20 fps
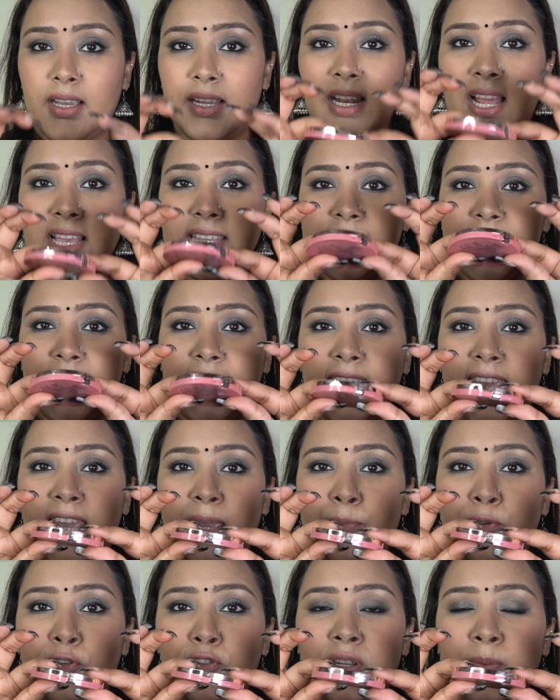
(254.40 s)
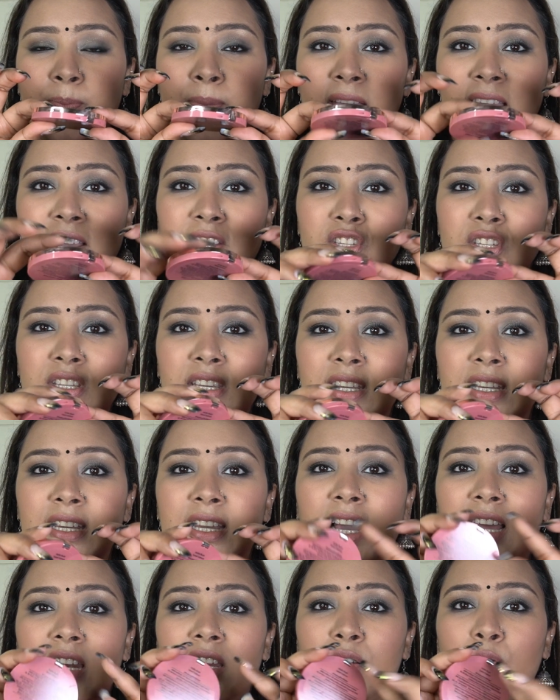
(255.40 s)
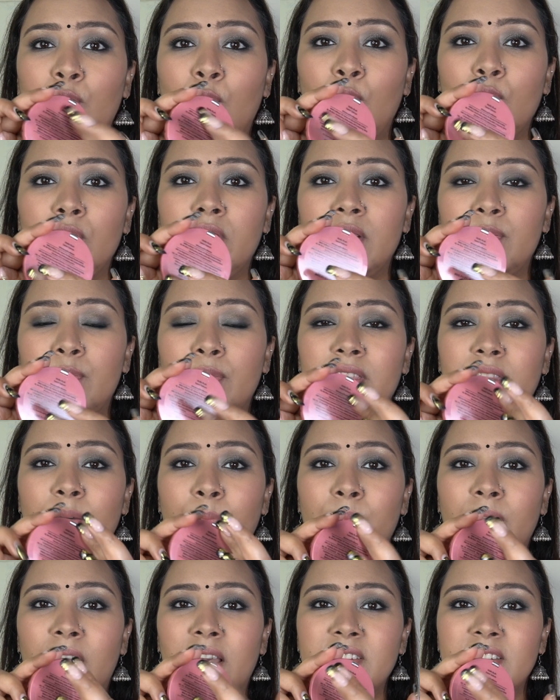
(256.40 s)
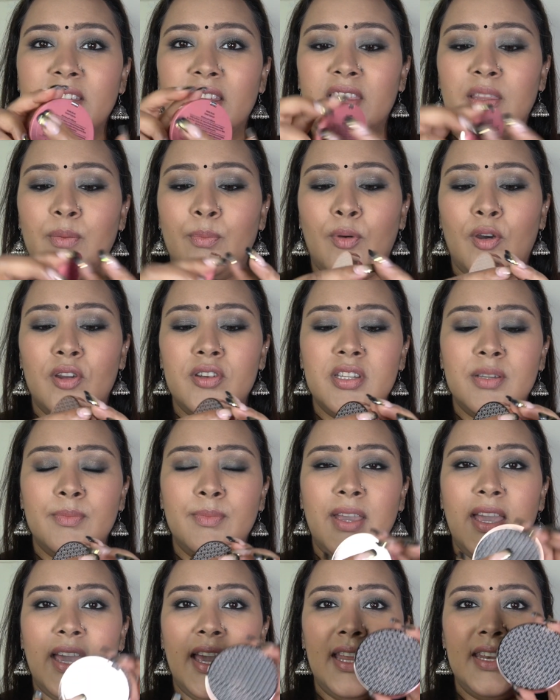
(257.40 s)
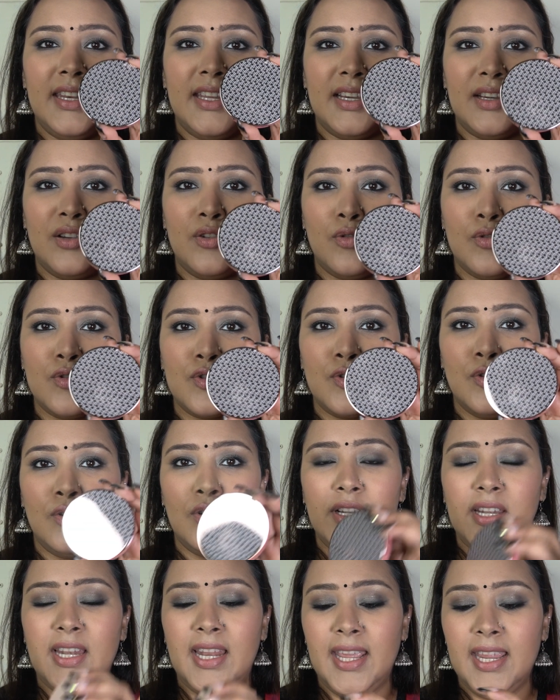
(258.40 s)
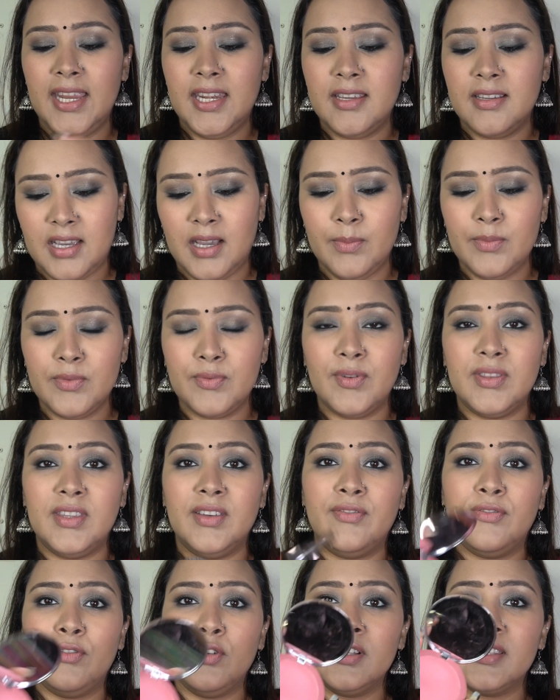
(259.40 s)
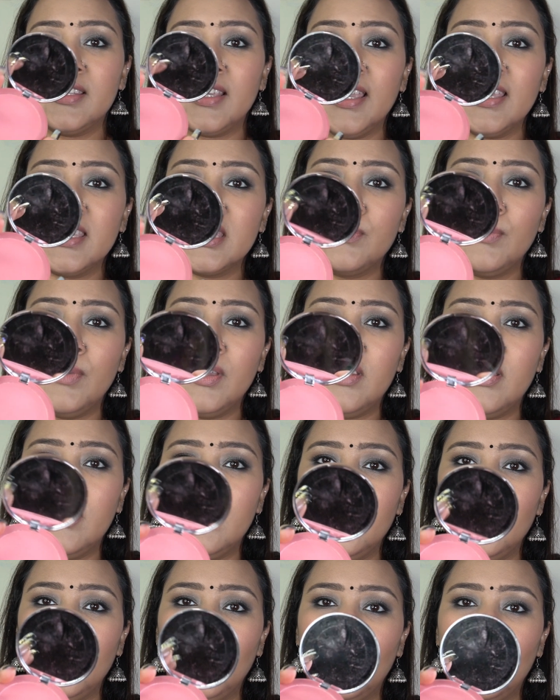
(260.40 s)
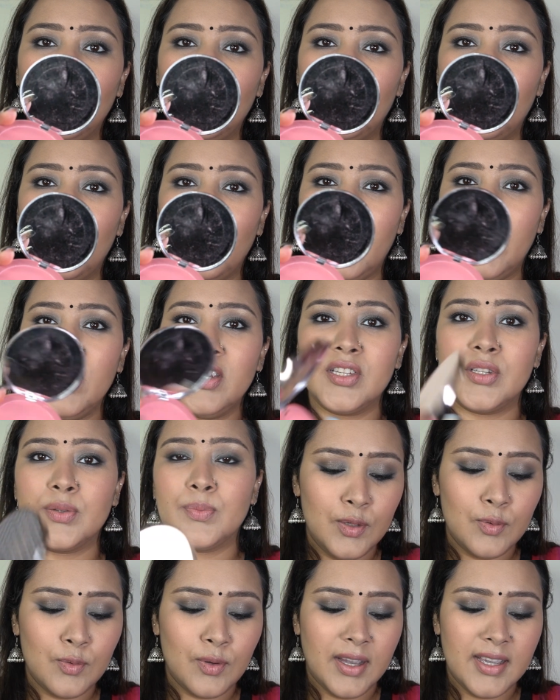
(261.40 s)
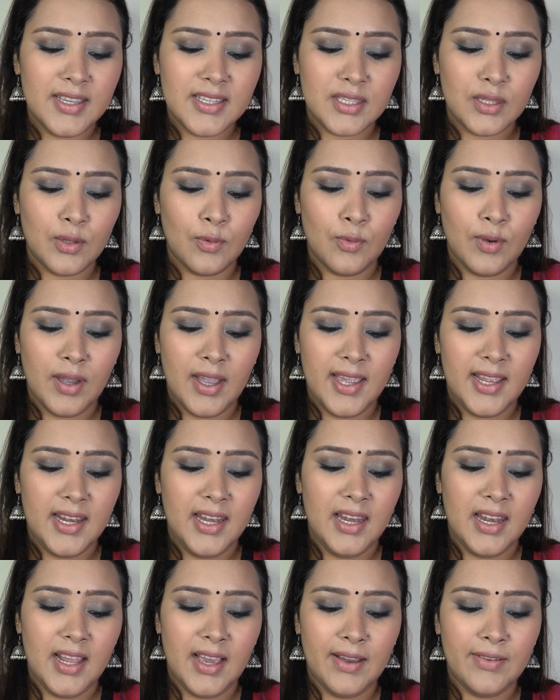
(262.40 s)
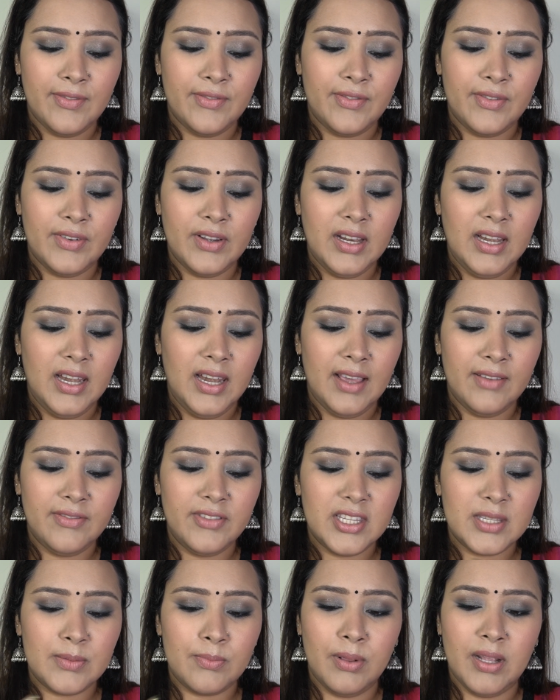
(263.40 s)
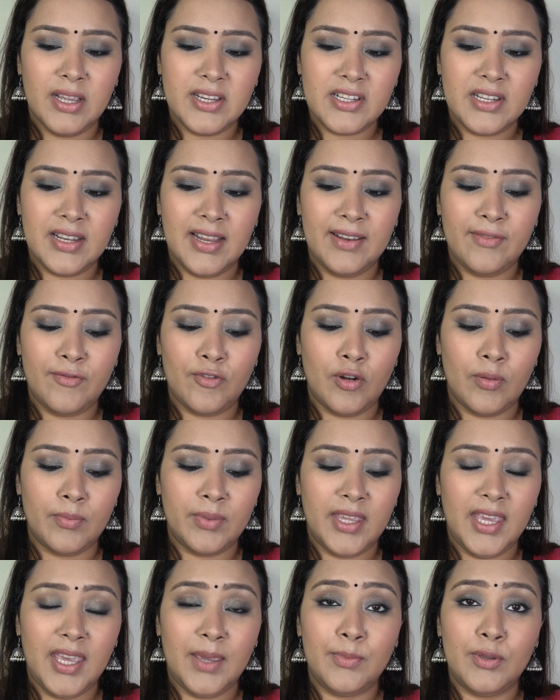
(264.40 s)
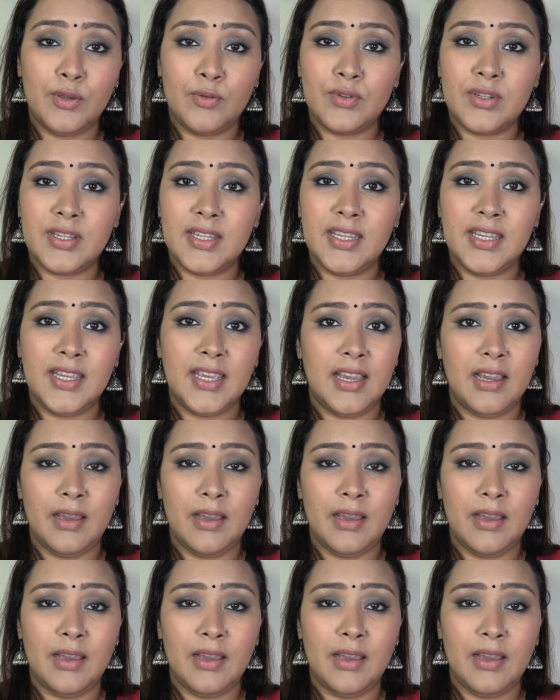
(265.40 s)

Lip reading: Classic KBeauty packaging, color coded with the blush at the bottom and a rose gold lid. Comes with a full-sized mirror, no brush. You guys know I love this blush line from KBeauty.